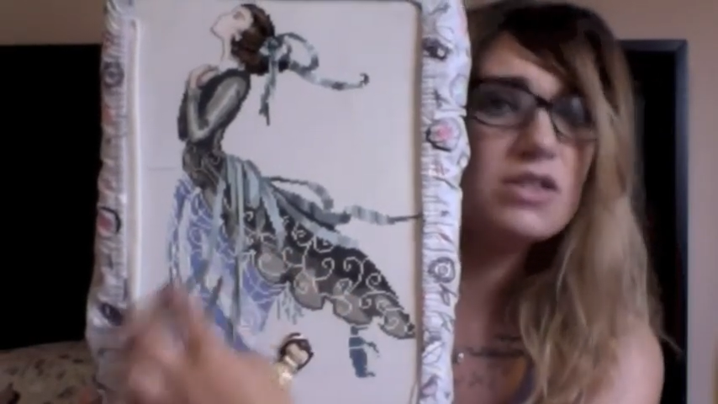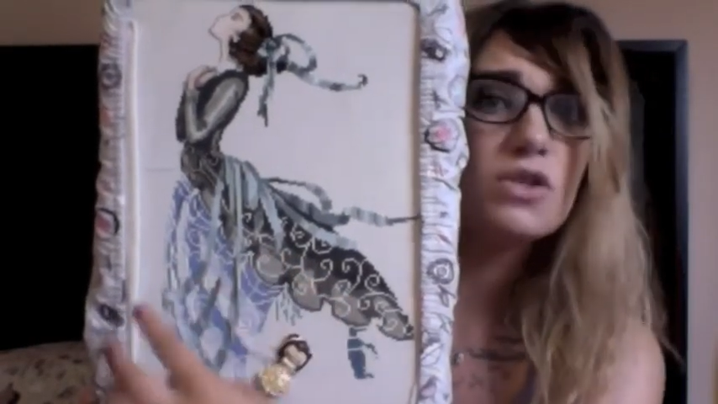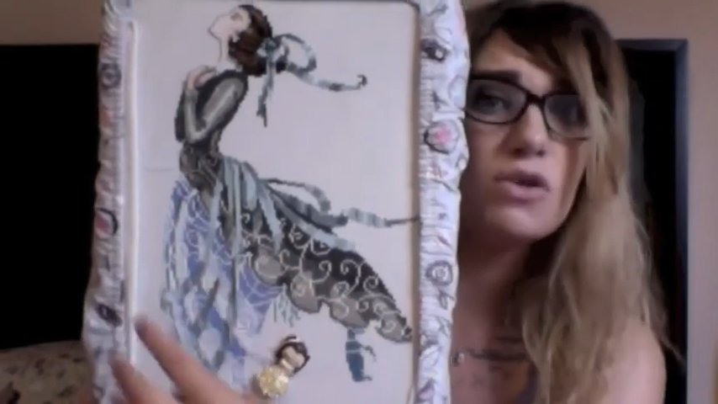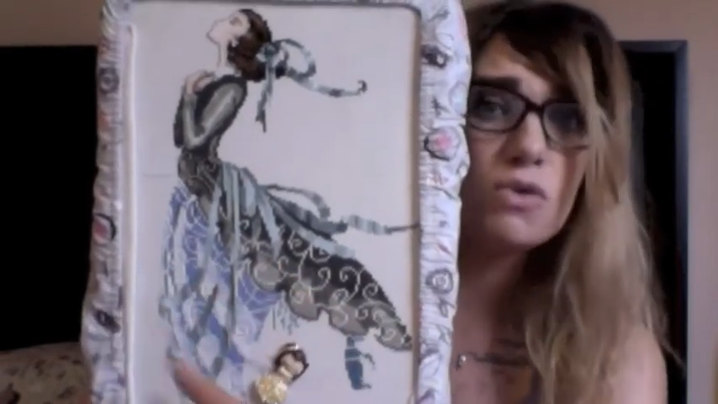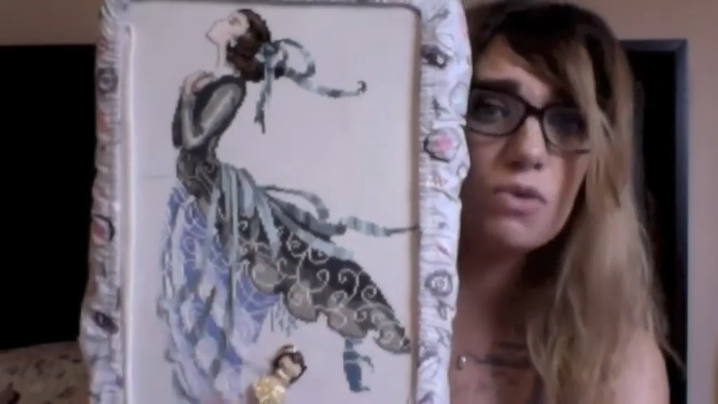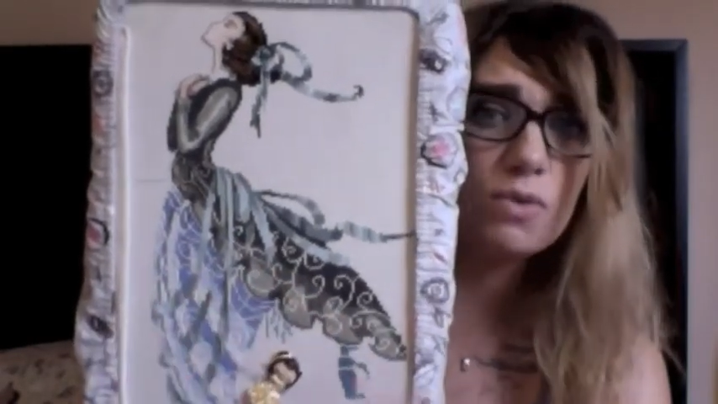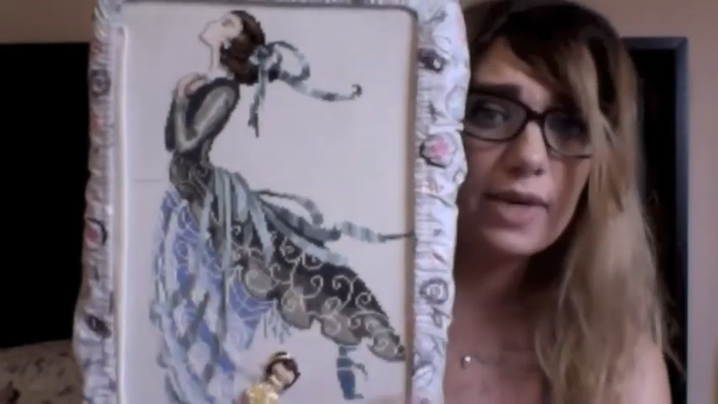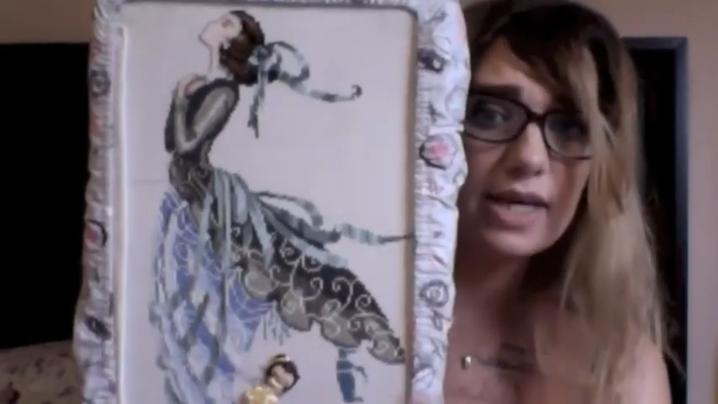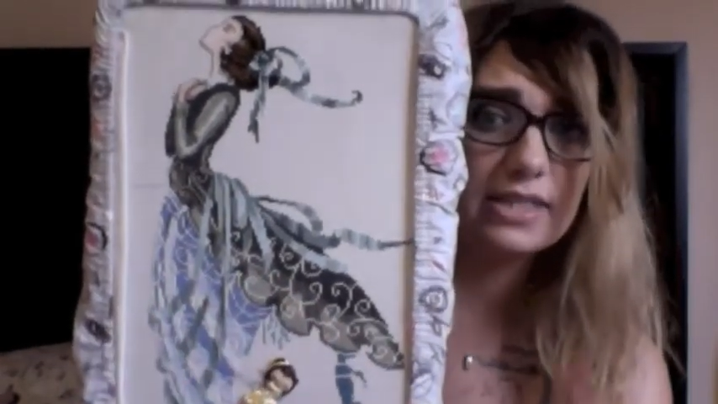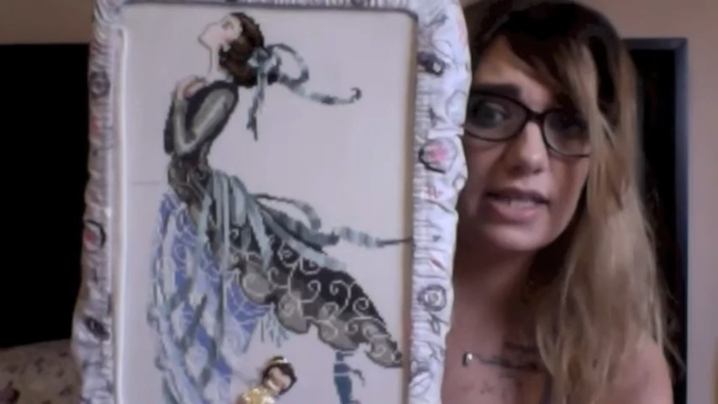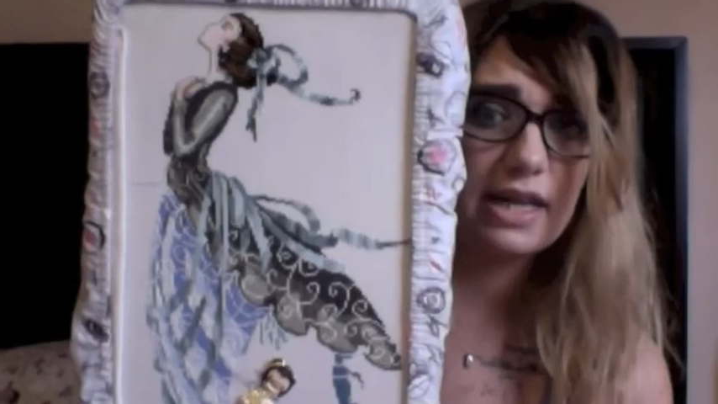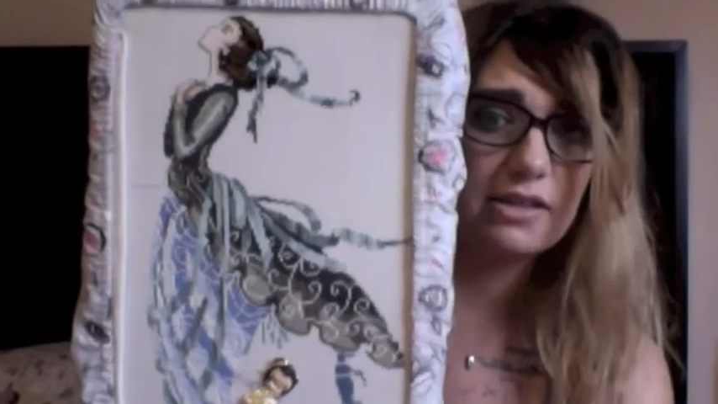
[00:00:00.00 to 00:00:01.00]
2
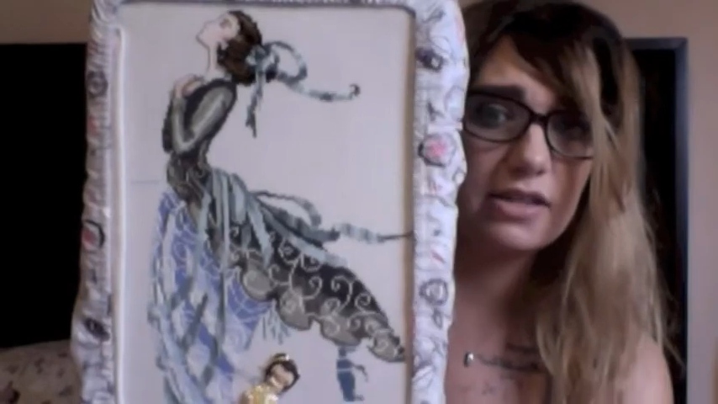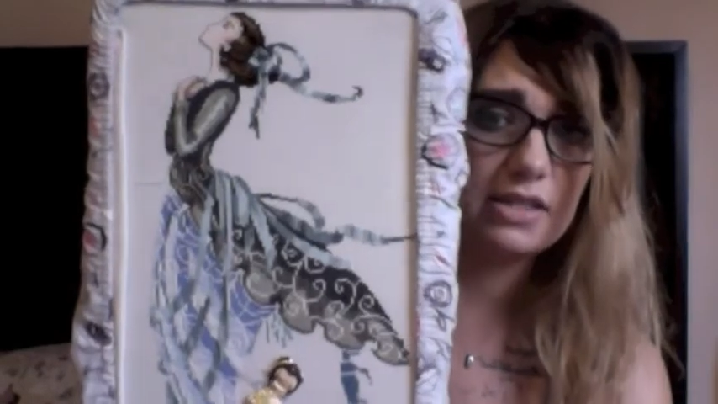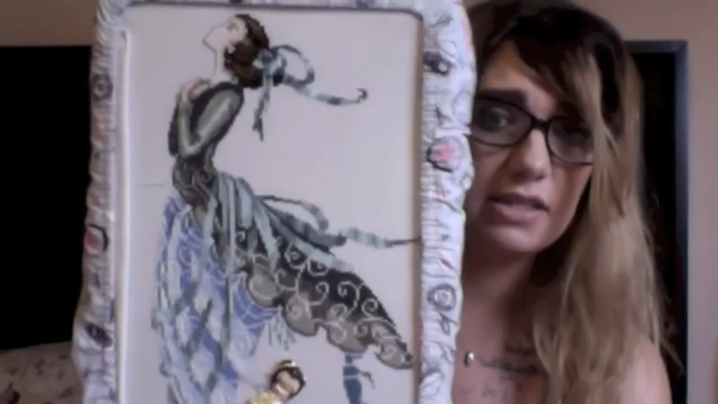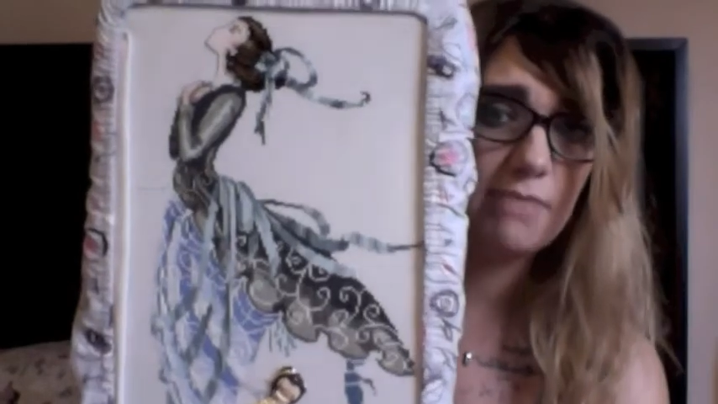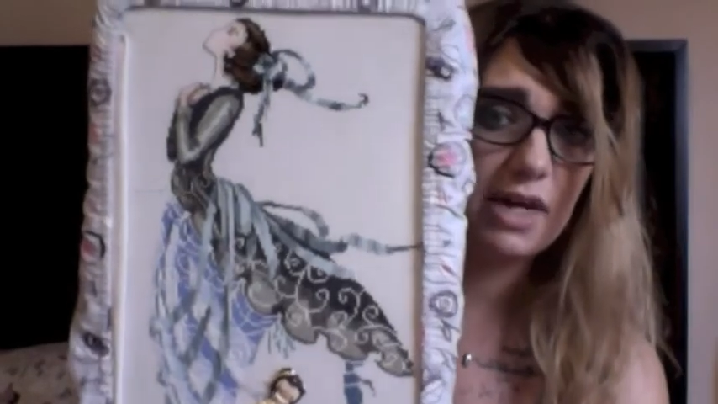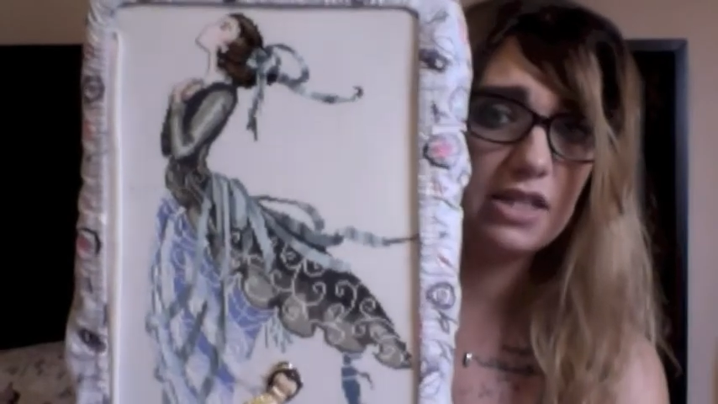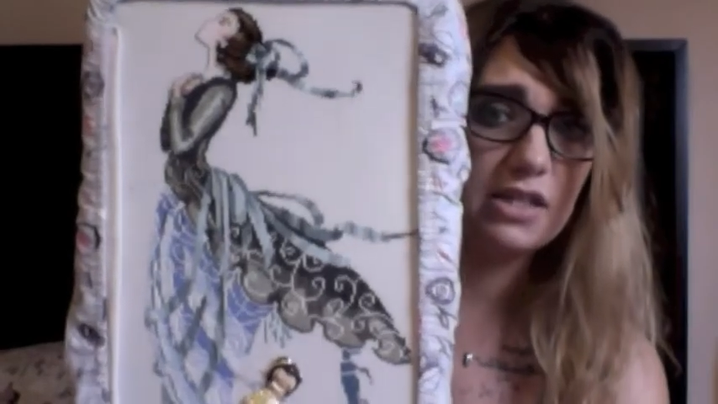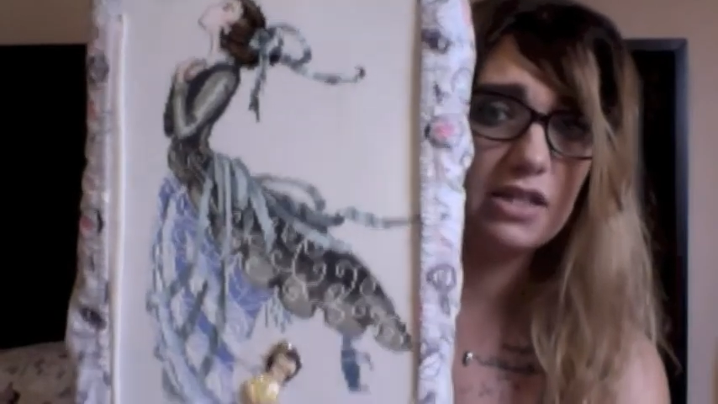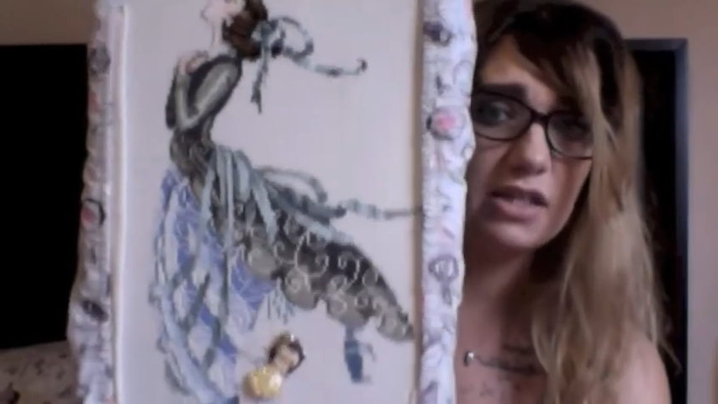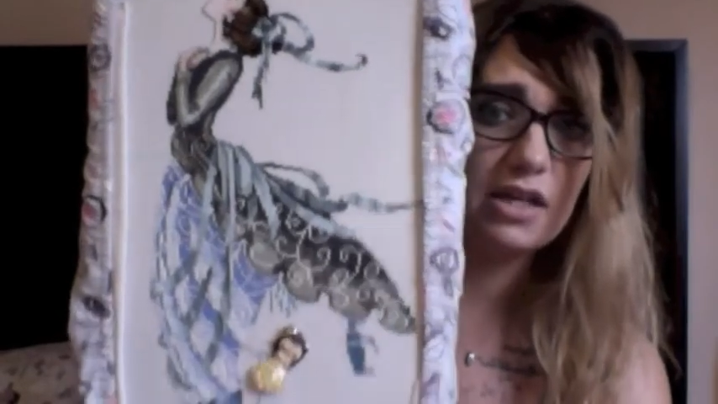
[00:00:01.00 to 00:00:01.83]
weeks out of this month,